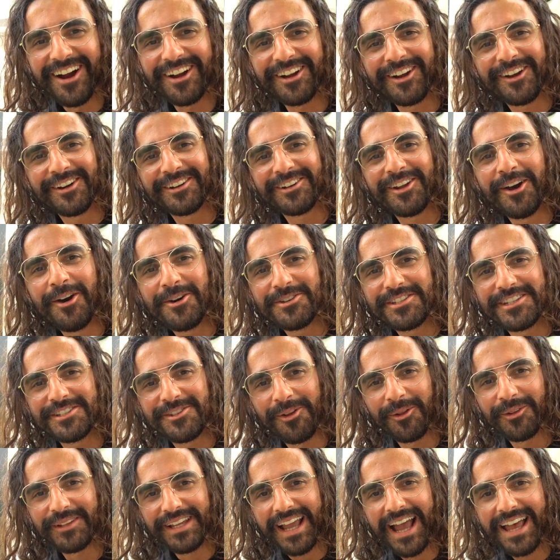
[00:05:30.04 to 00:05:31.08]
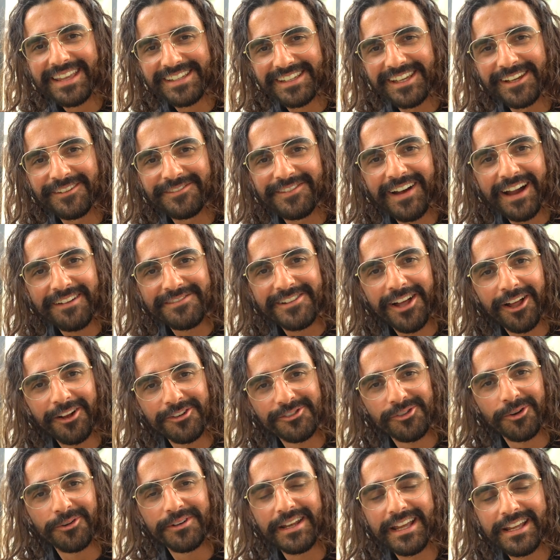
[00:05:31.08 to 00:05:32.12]
Our current host is only asking a $5
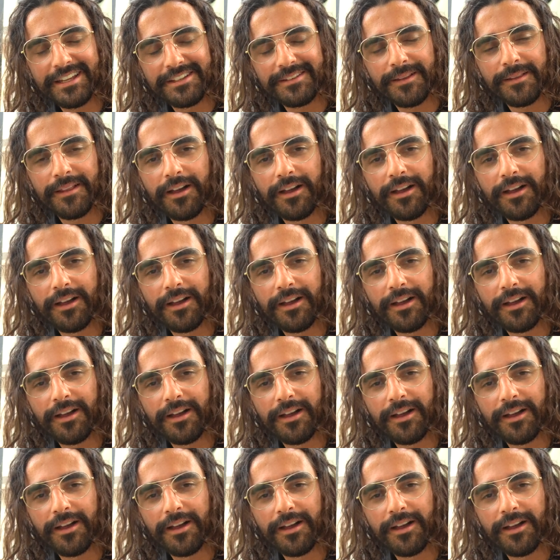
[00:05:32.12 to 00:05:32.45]
donate.